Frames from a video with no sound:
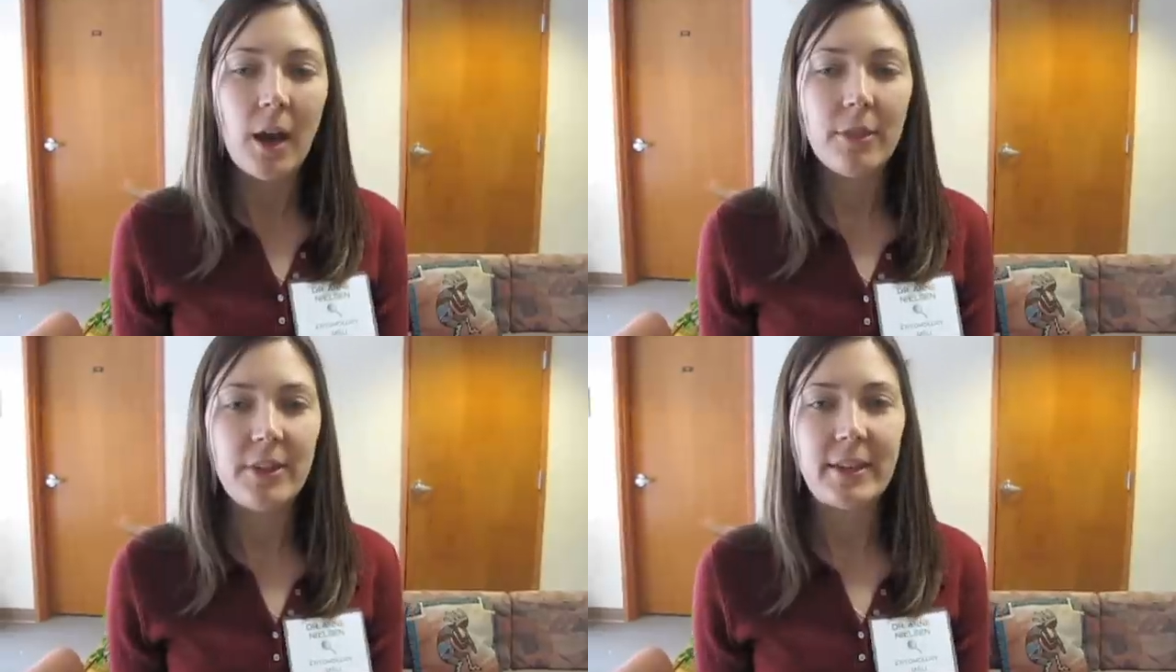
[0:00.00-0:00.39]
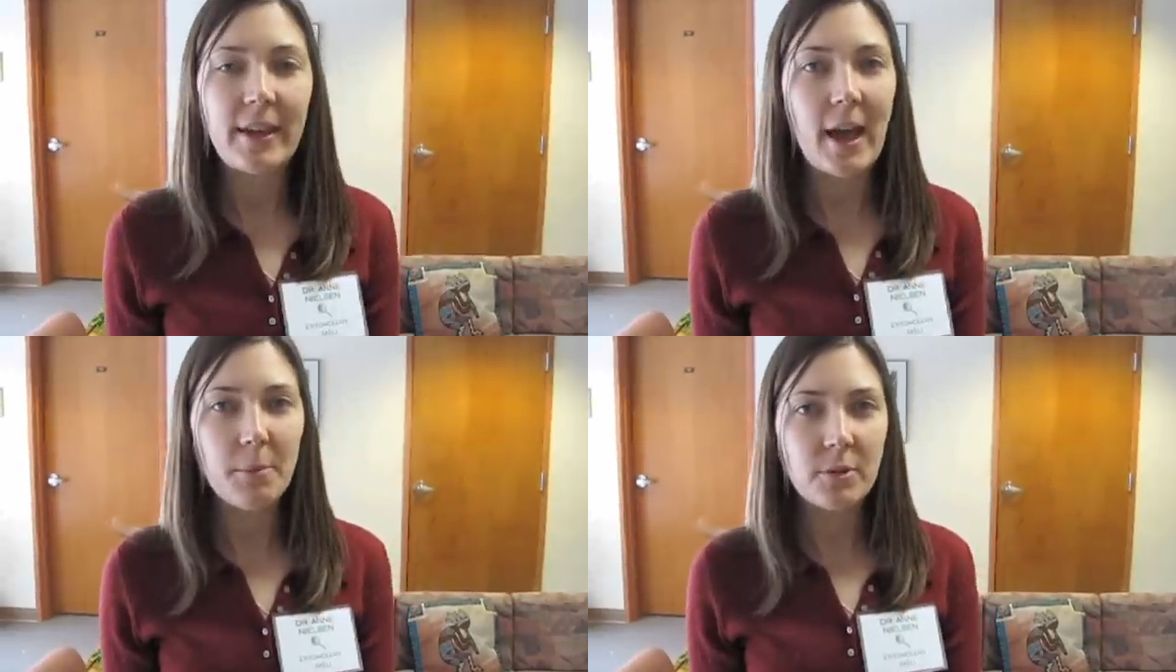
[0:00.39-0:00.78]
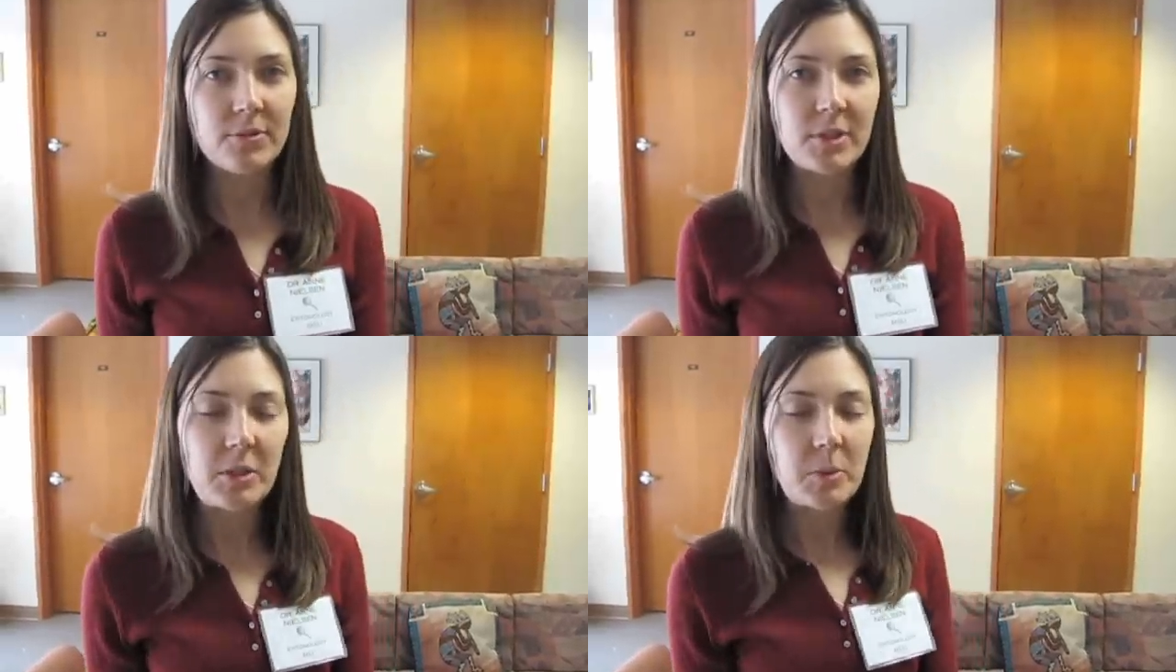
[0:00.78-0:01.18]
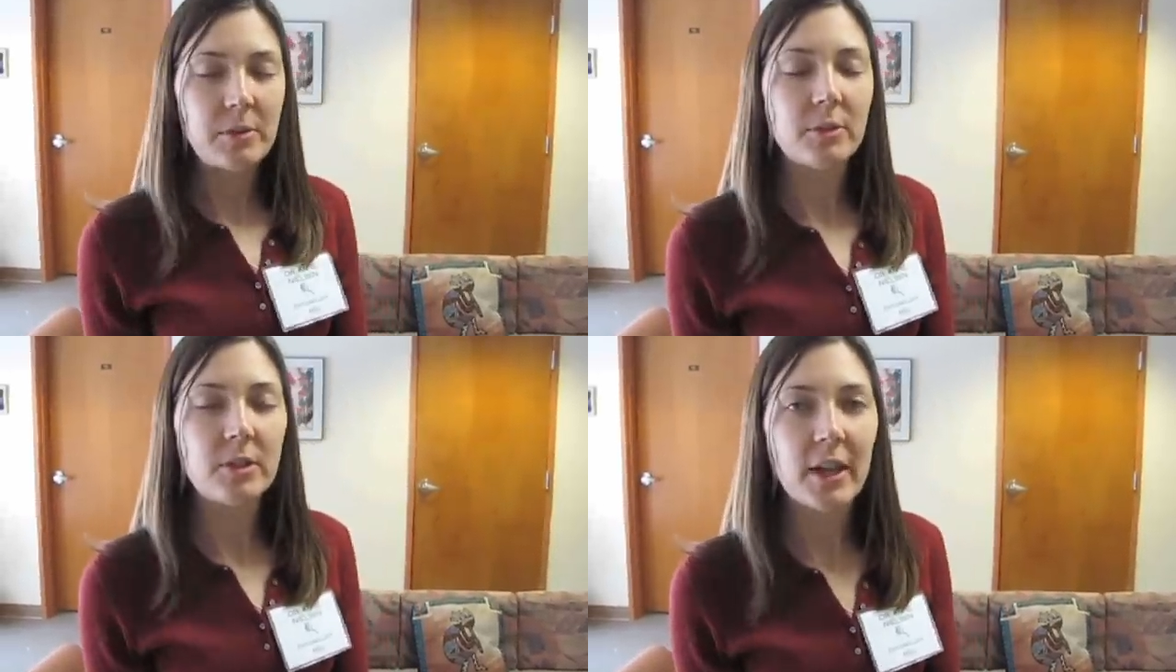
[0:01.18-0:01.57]
The apple flea
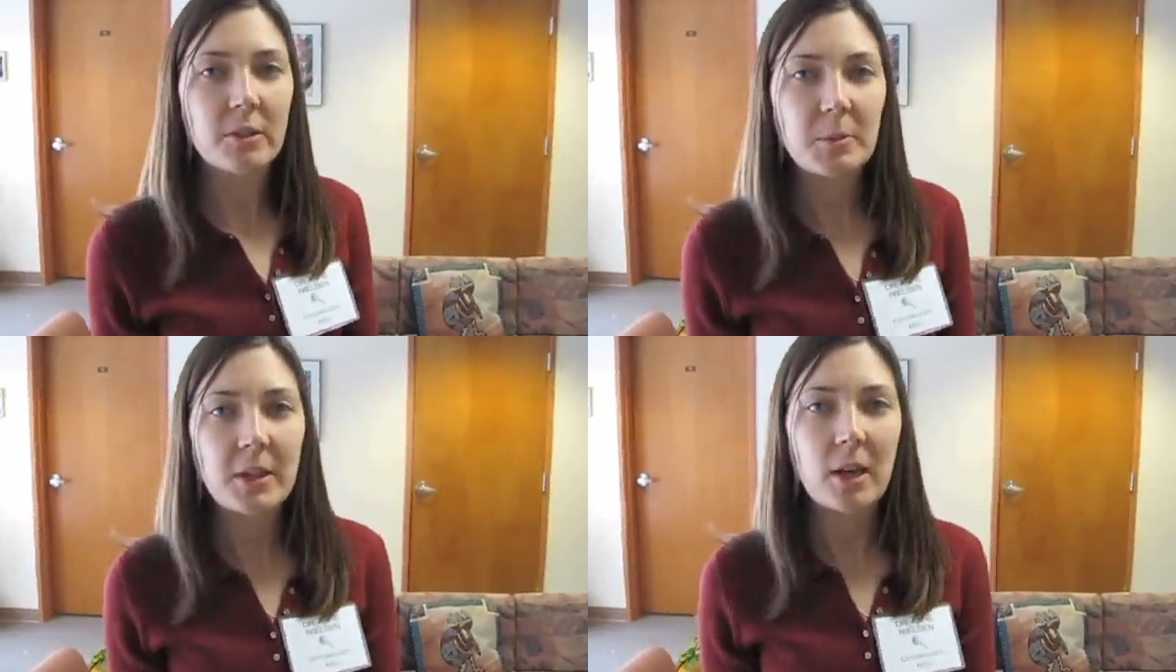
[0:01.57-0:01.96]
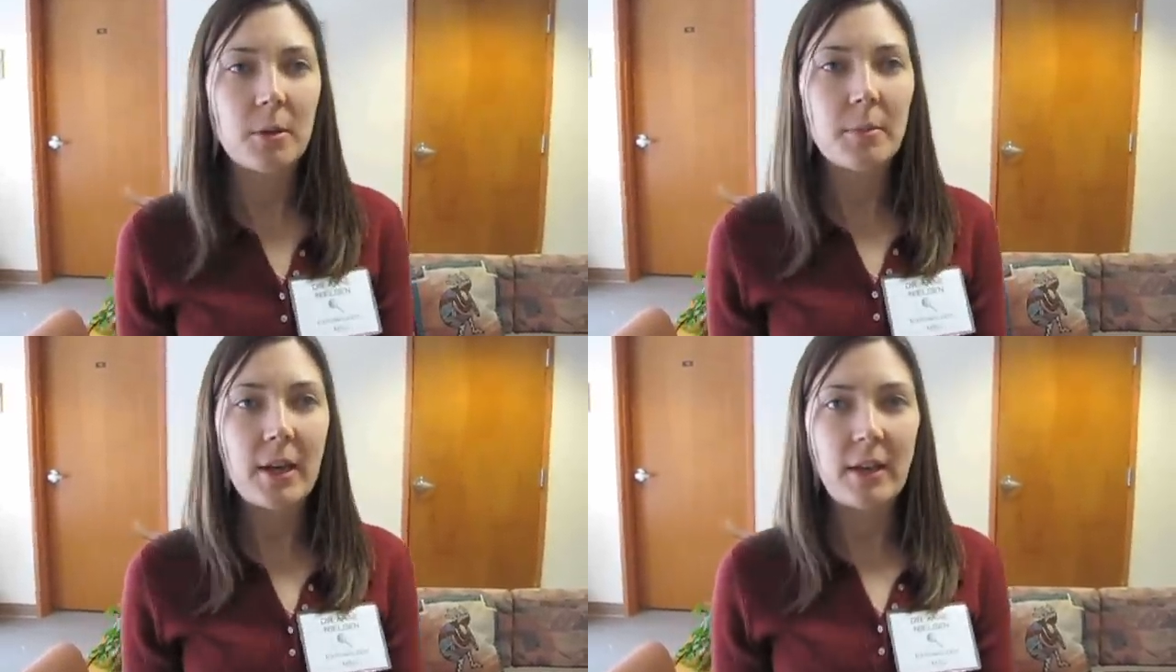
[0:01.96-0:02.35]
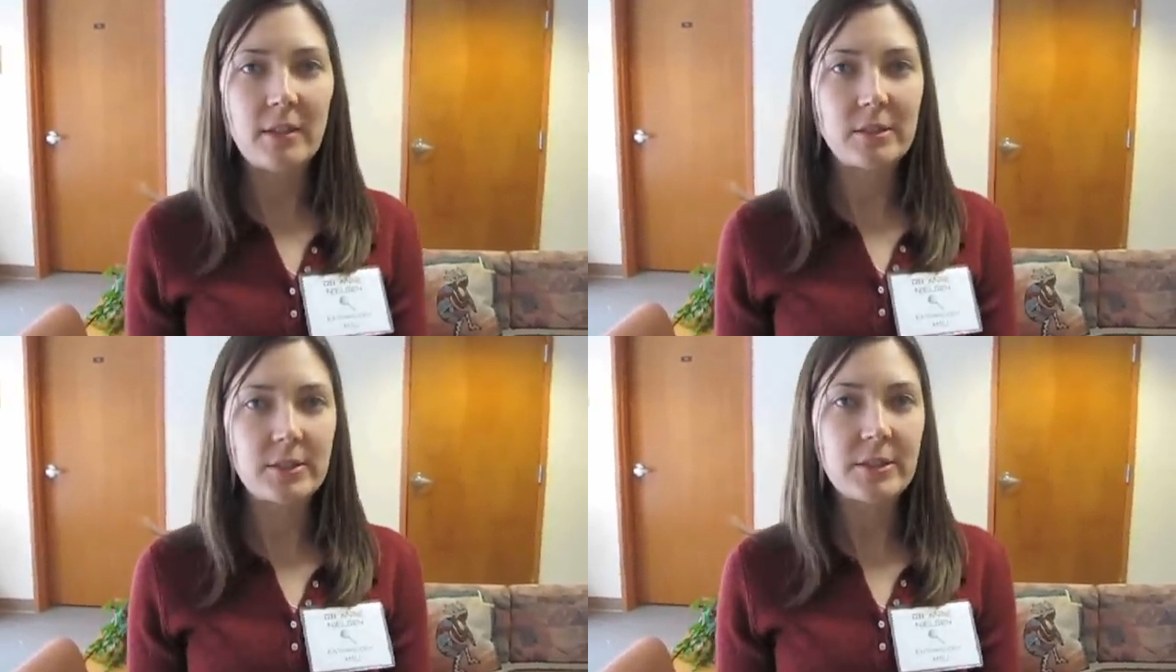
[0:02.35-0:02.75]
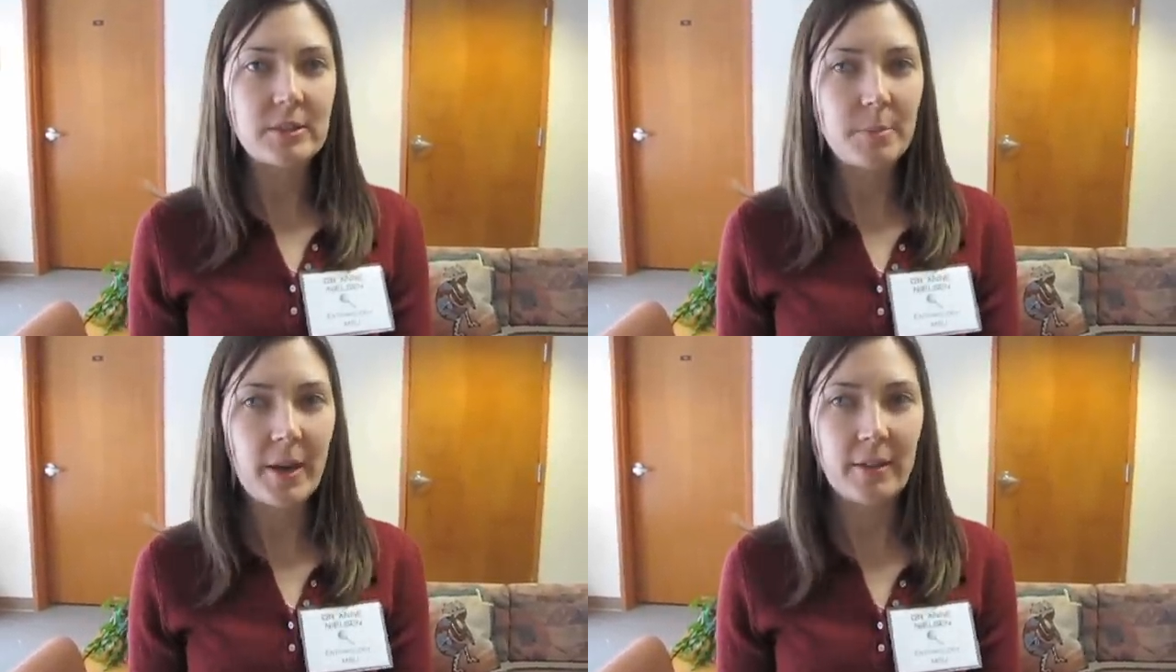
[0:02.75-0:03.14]
weevil has become a serious
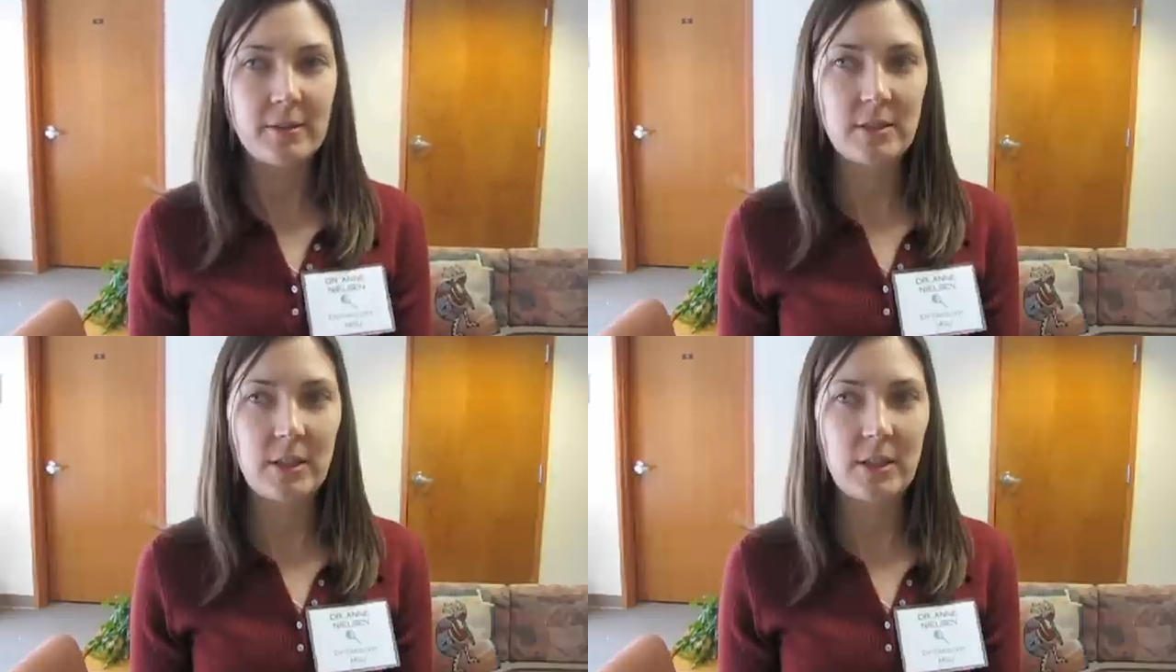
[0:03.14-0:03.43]
pest